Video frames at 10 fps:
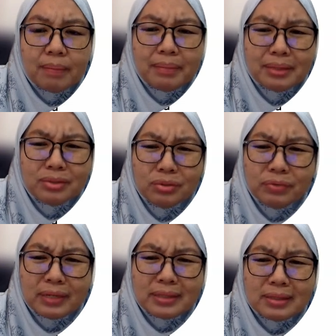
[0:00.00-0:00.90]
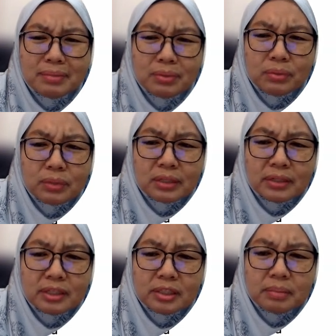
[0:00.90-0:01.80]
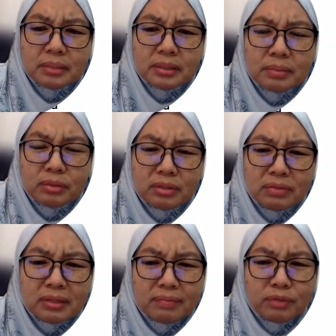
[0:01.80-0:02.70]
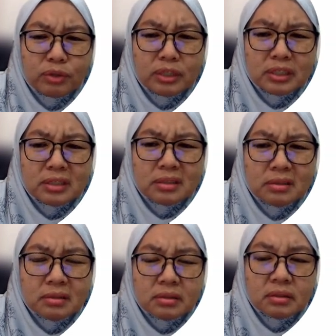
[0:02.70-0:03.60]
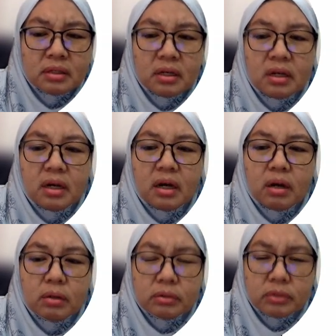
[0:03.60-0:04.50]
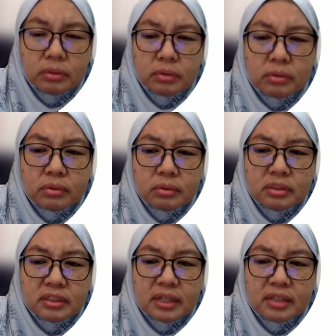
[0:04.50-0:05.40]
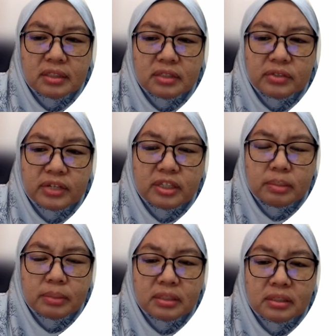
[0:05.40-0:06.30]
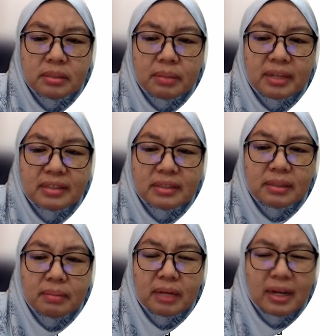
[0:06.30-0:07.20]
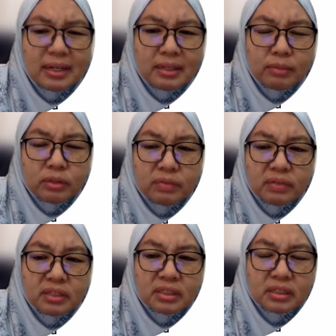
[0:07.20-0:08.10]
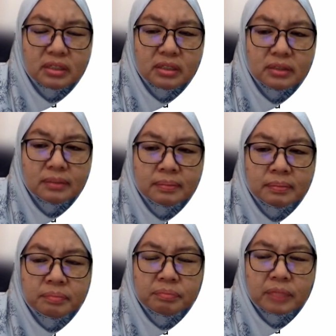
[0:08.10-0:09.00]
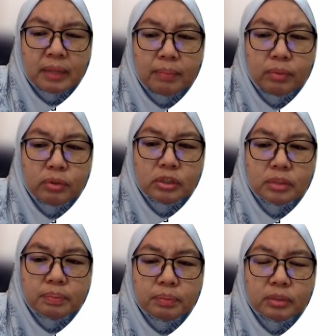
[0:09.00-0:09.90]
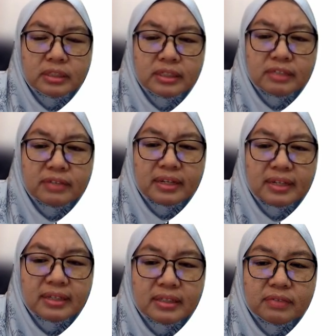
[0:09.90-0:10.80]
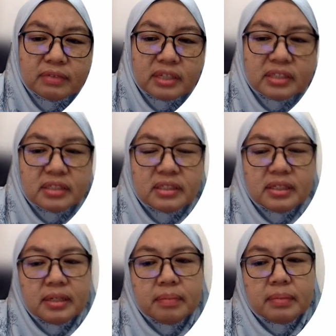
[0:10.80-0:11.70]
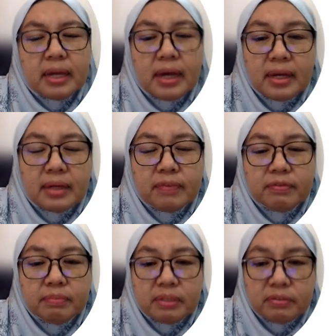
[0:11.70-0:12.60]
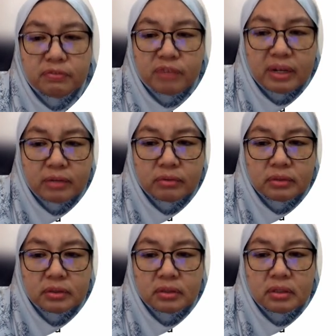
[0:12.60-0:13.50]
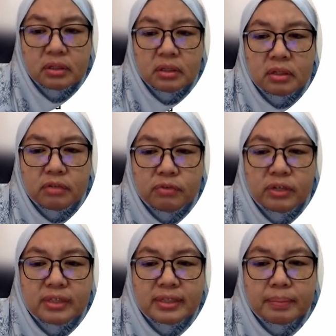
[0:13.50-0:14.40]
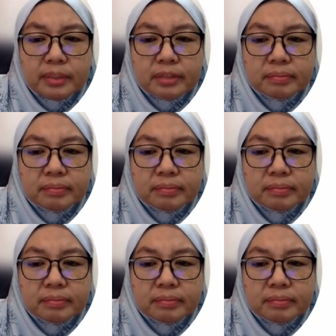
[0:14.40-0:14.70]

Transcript: But do flexible work arrangements motivate employees? Although such arrangements might seem highly motivational, both positive and negative relationships have been found. For example,